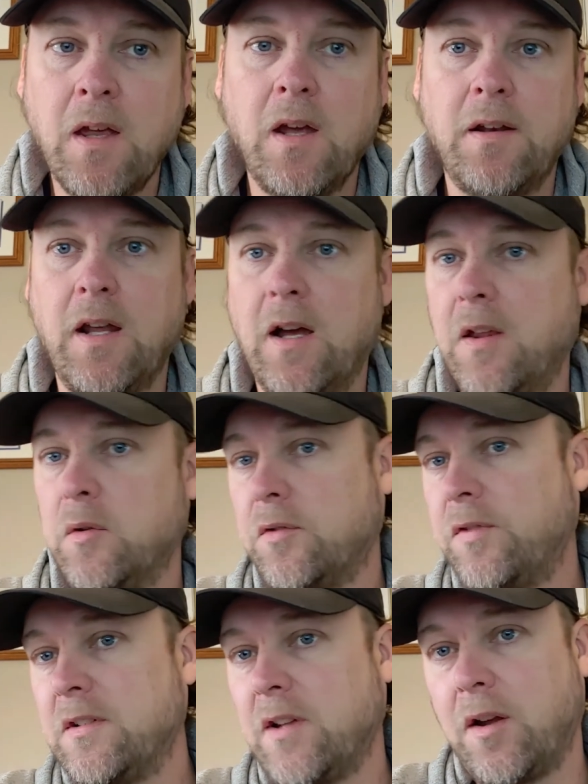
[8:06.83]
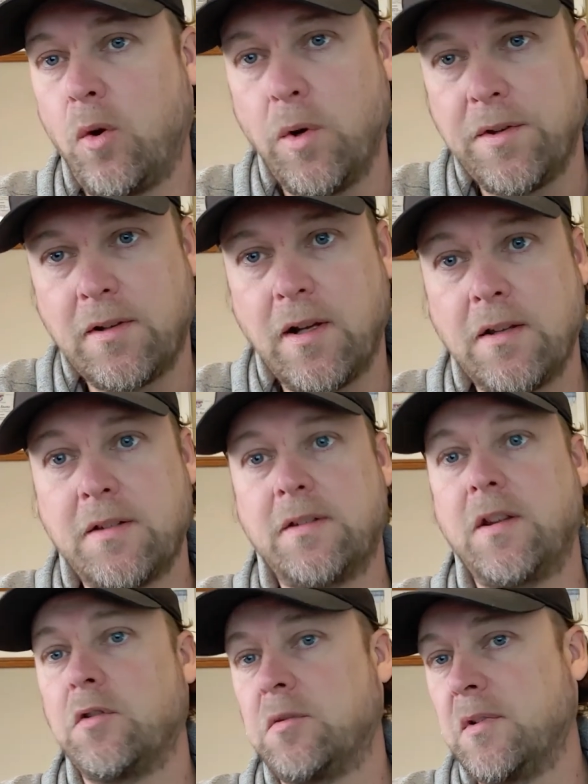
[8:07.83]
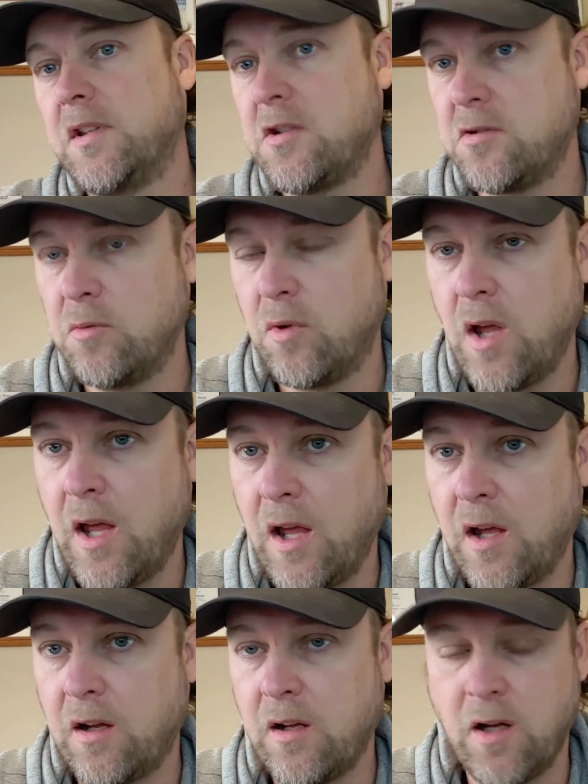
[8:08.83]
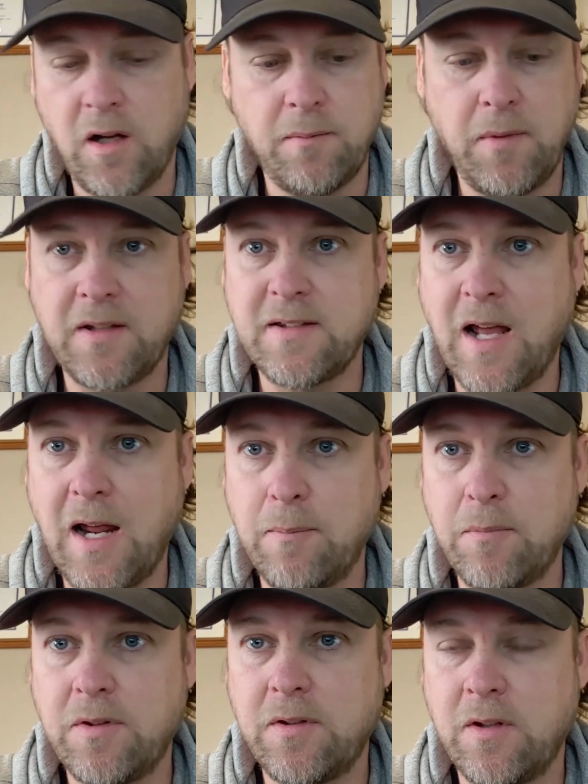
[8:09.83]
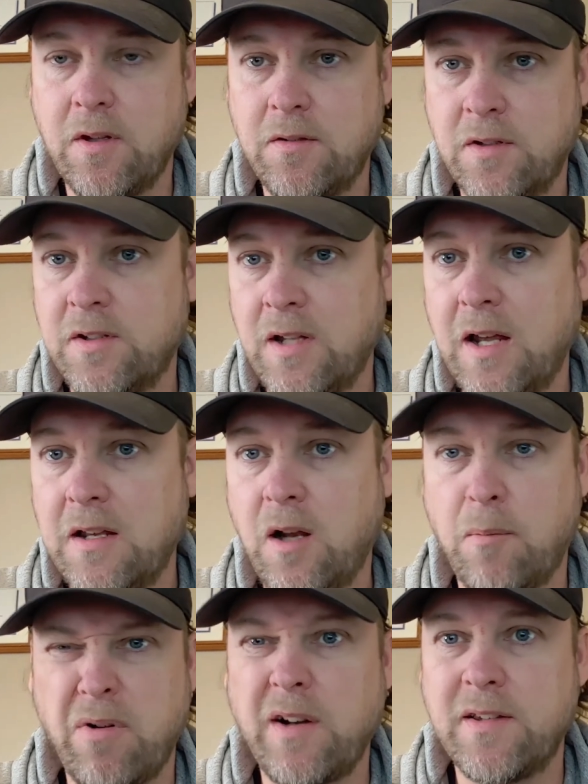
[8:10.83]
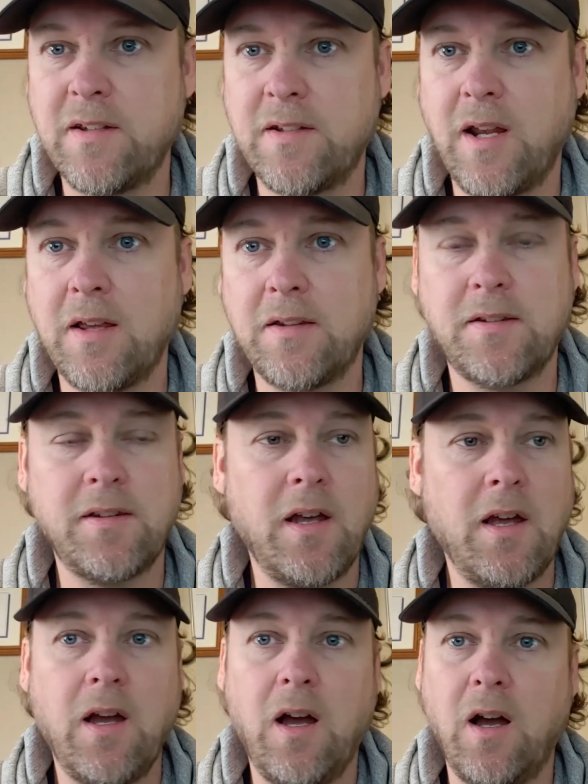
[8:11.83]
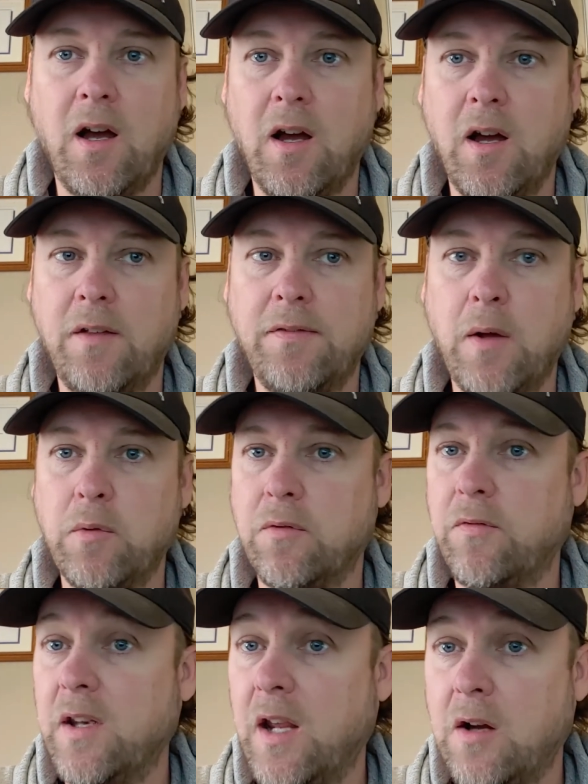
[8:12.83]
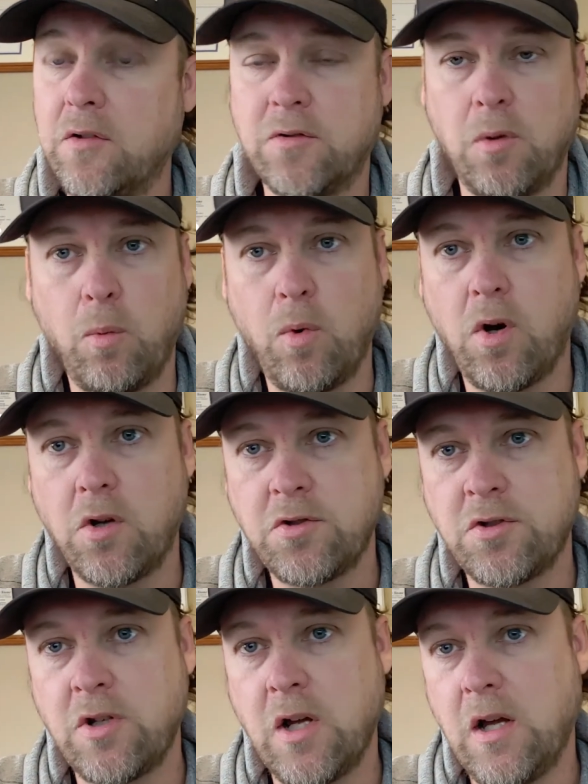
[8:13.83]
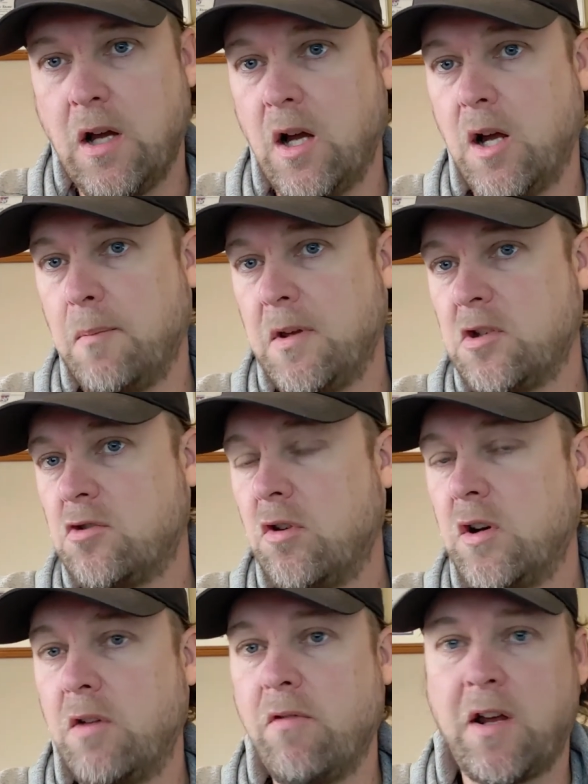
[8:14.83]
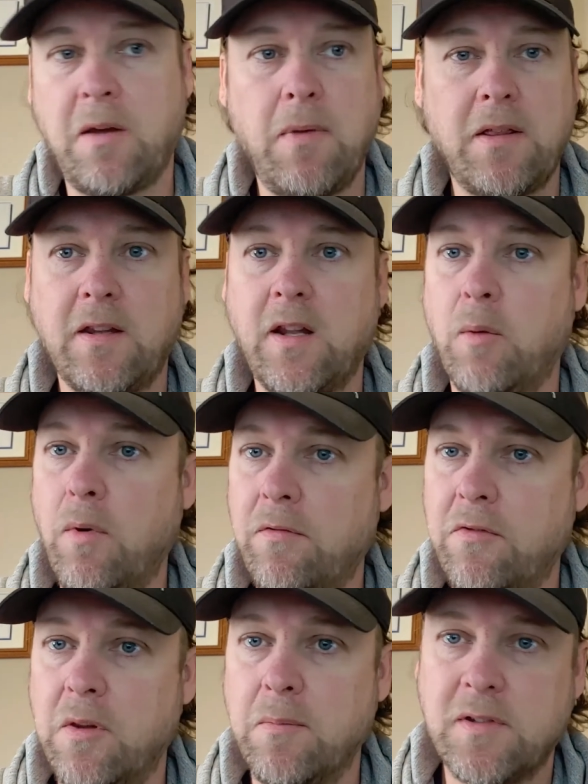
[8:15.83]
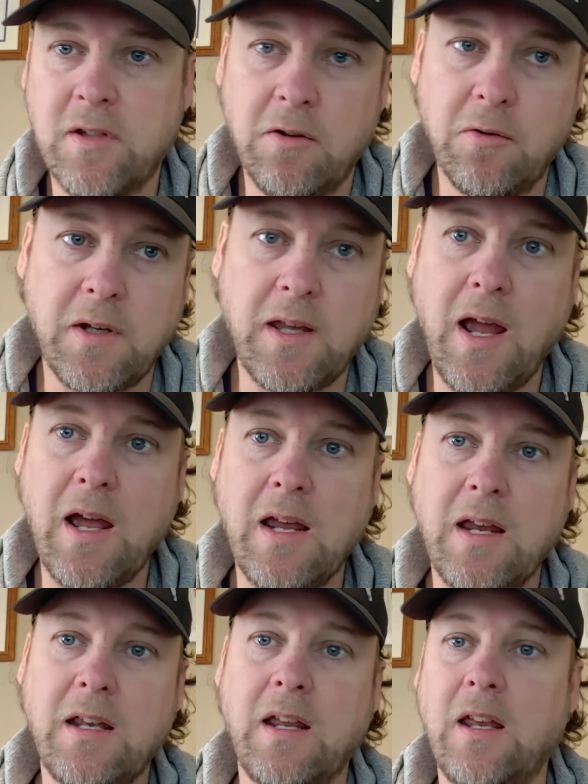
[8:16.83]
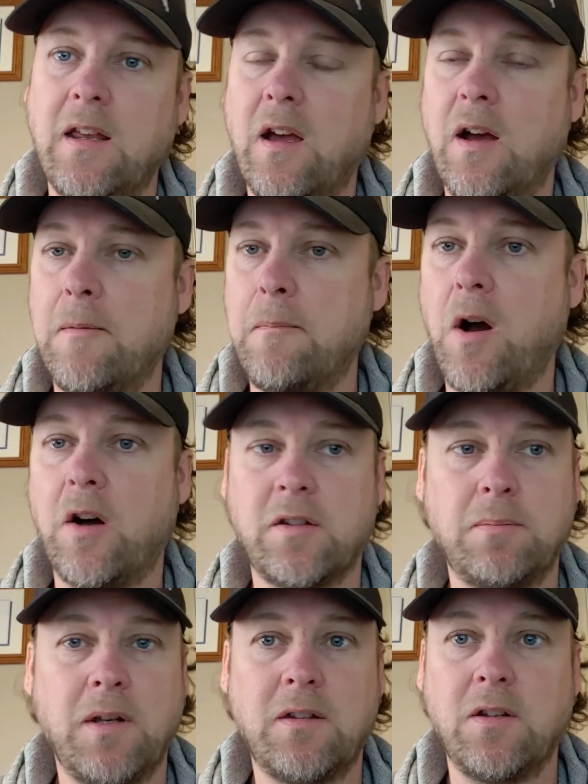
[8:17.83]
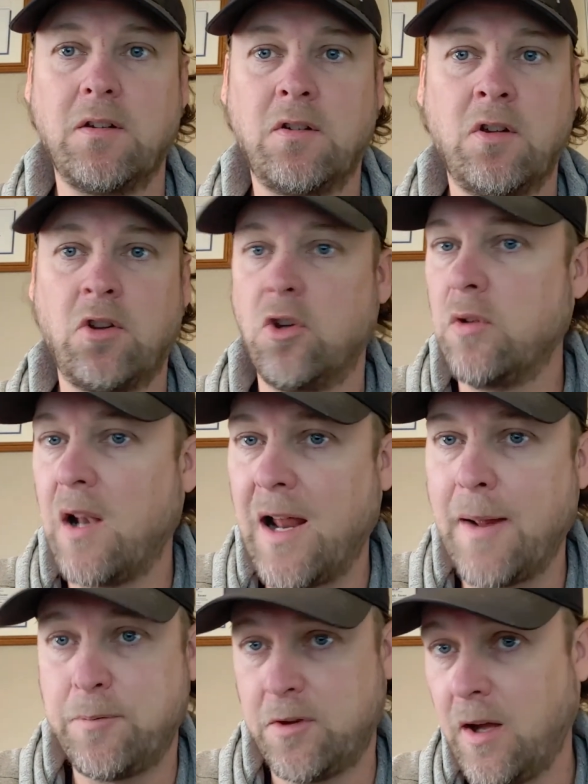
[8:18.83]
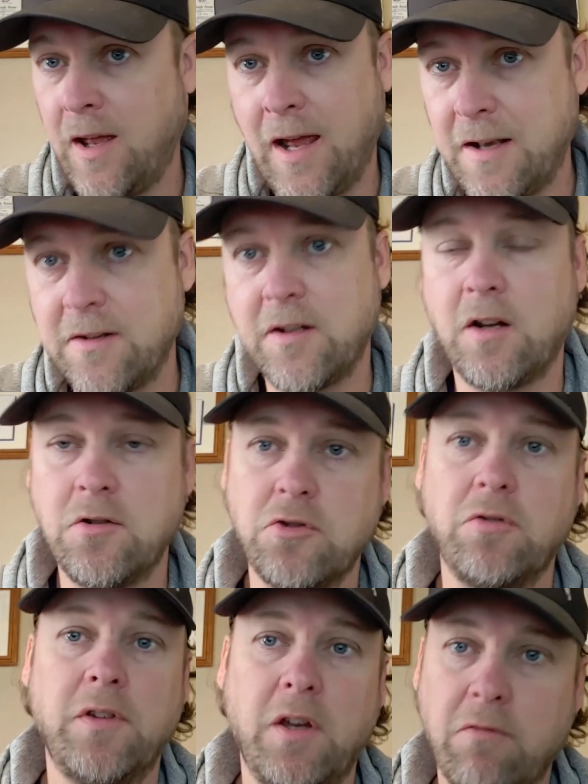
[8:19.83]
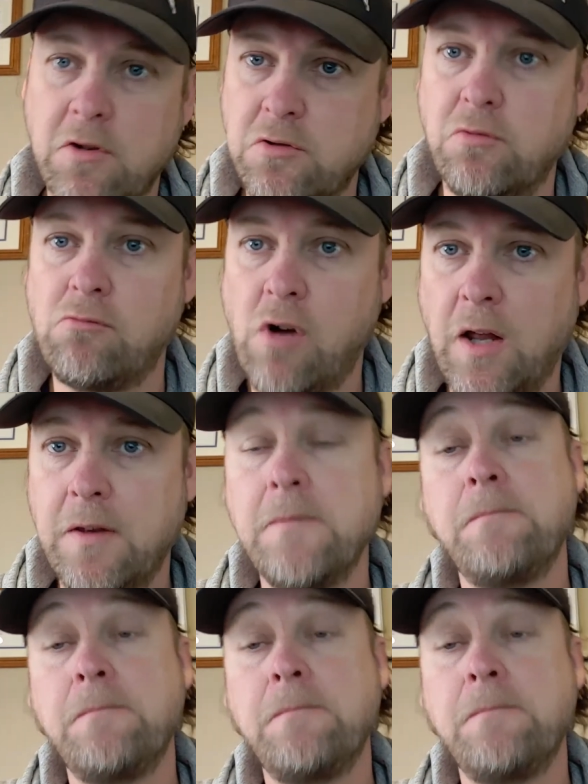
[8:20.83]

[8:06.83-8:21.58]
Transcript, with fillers: Now, there was things like Quizlets. There were some additional exams to take, like practice tests. There was videos to watch. He strongly recommended that I went through the material again. He asked me to do the labs that I hadn't done during the original run,